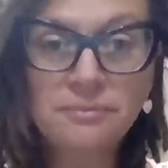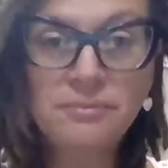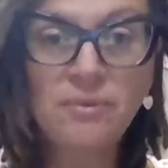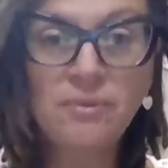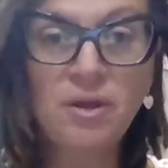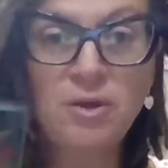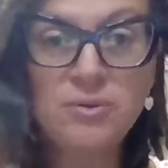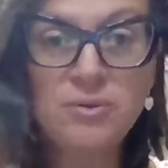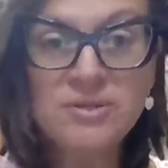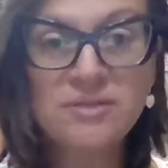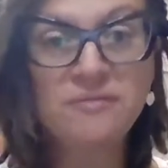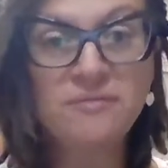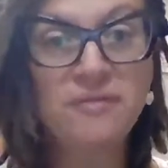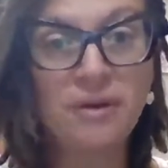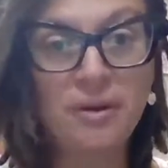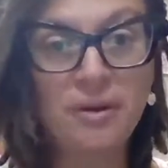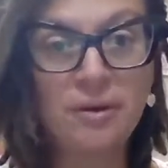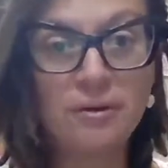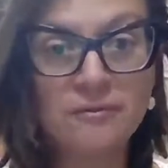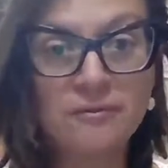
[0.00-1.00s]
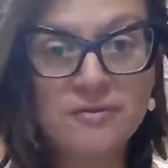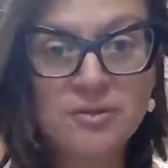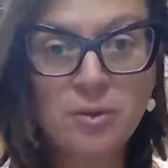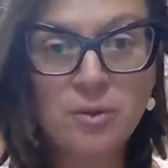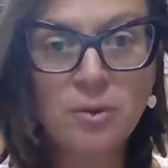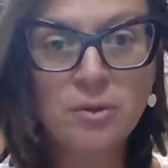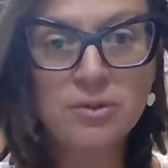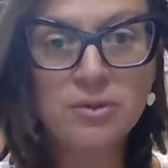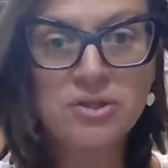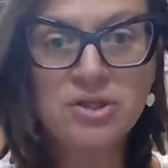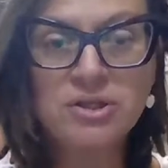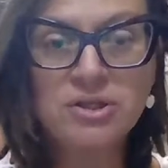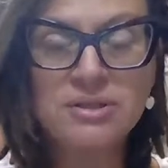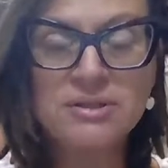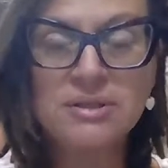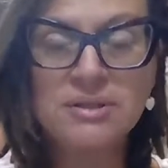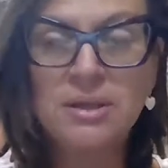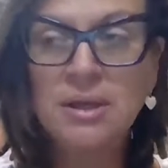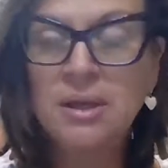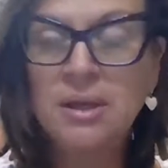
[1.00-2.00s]
who is the farrier of souls.
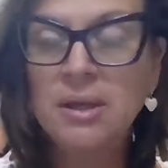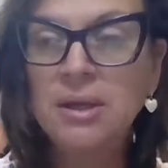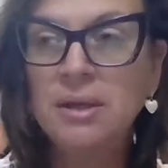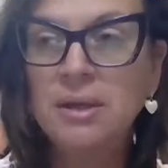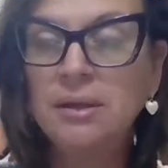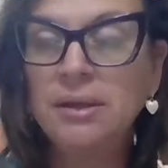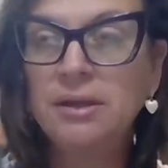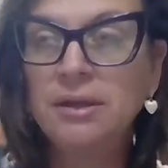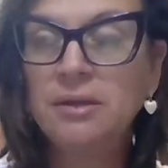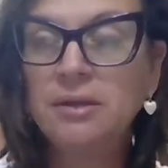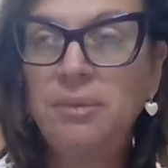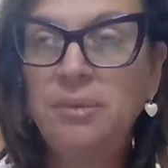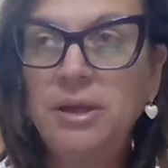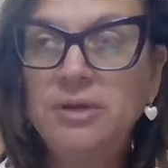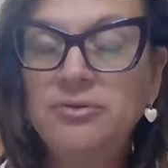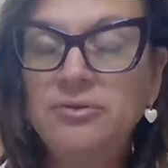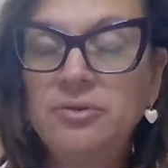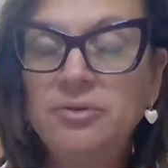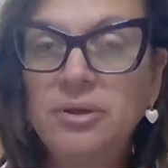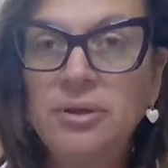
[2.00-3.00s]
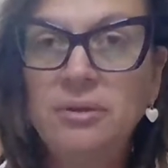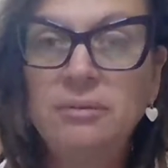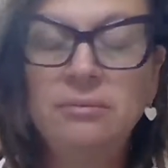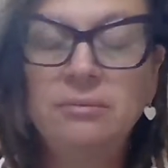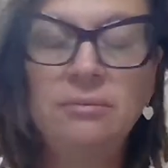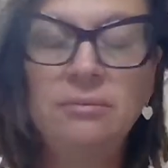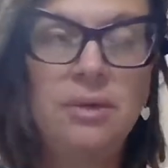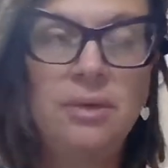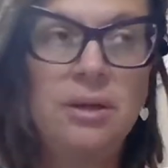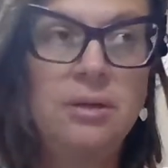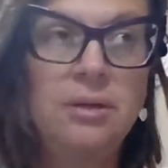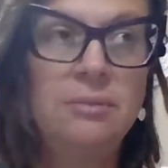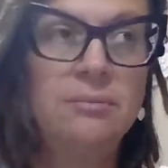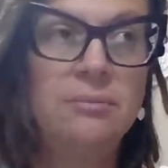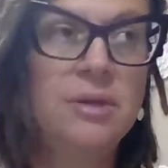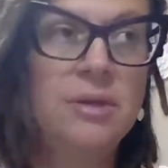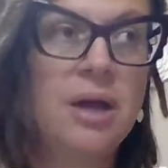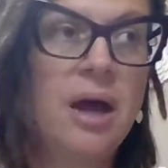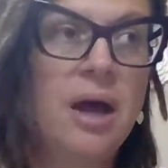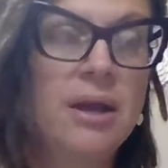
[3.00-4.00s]
She's like the patron
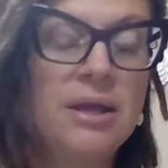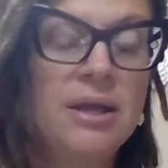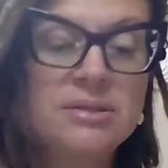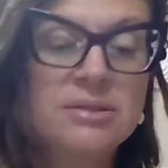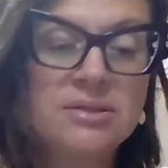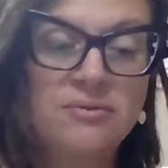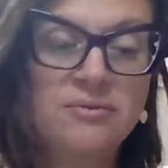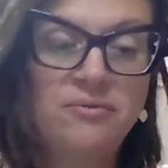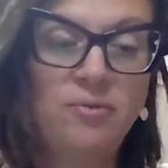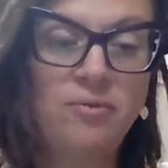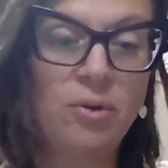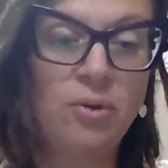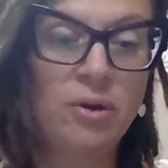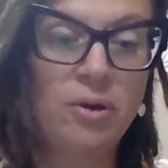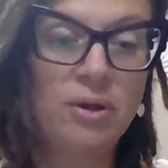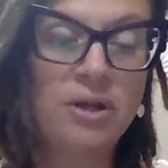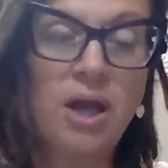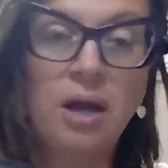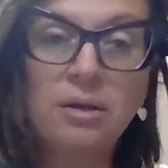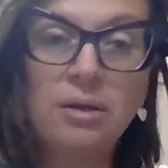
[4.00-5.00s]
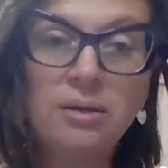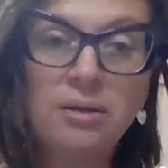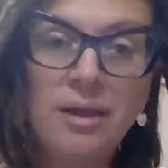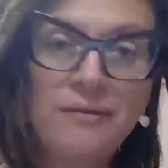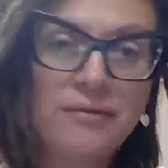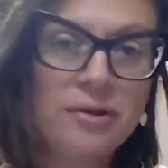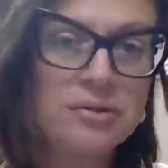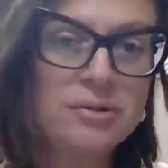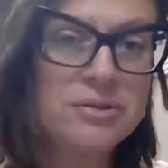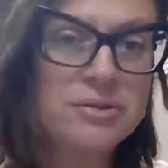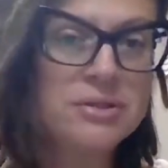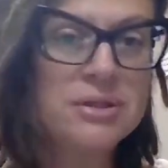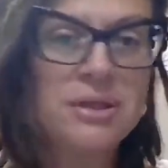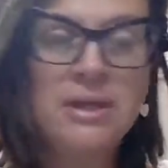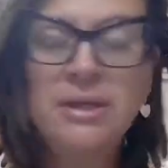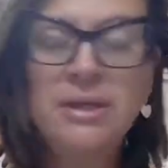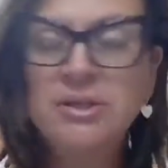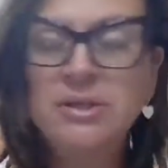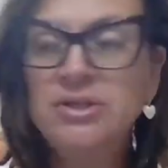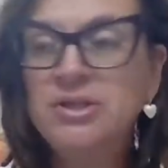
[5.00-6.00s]
goddess for young lovers.
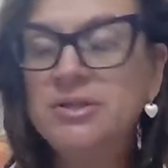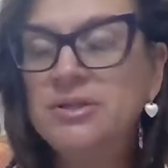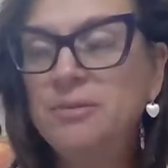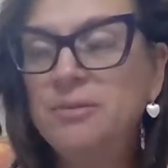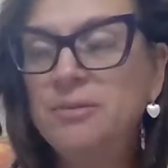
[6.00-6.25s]
She's the